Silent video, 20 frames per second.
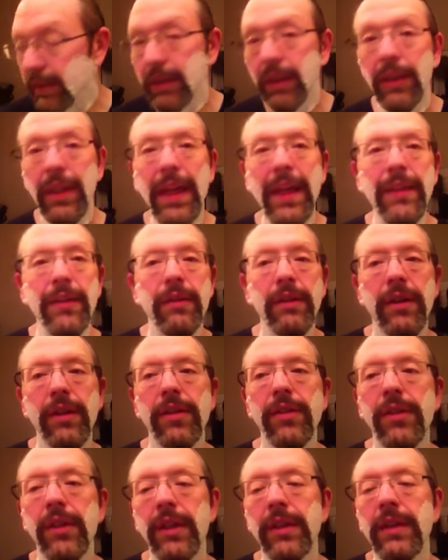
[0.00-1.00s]
The lather
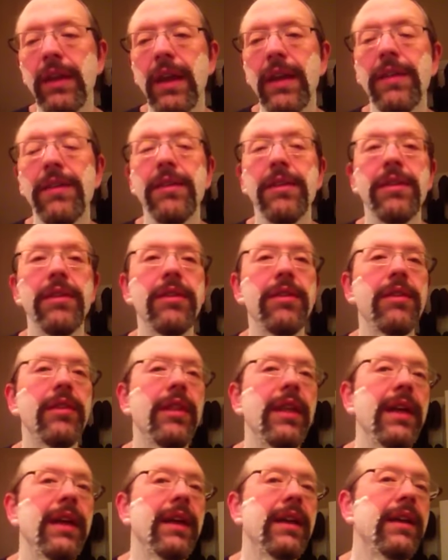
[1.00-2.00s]
is nice and
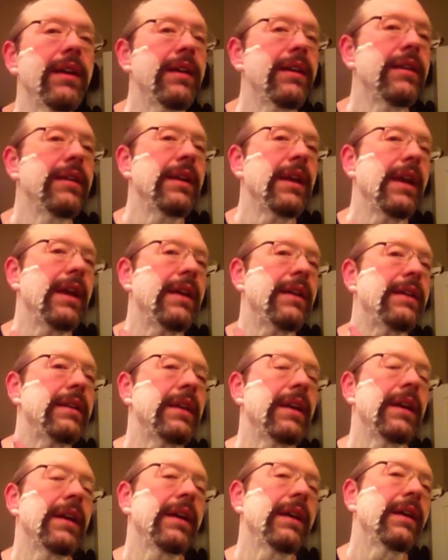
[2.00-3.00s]
slick, and
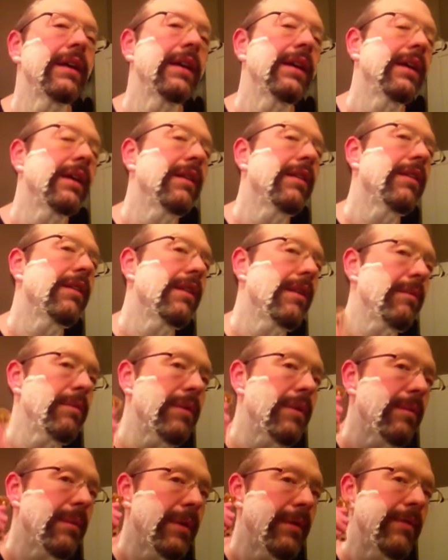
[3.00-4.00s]
it seems
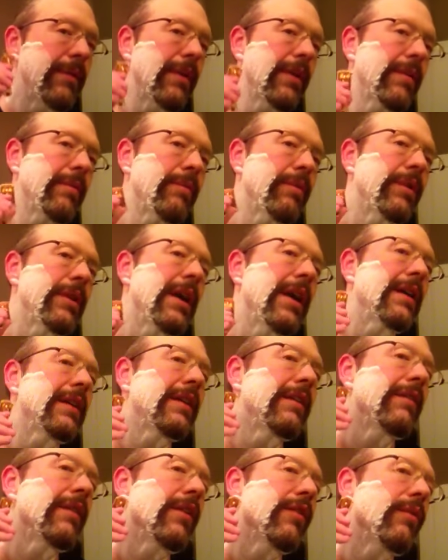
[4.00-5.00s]
to be very
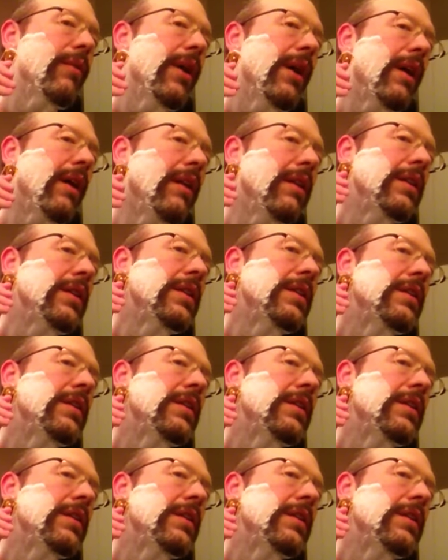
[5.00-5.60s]
protective as well.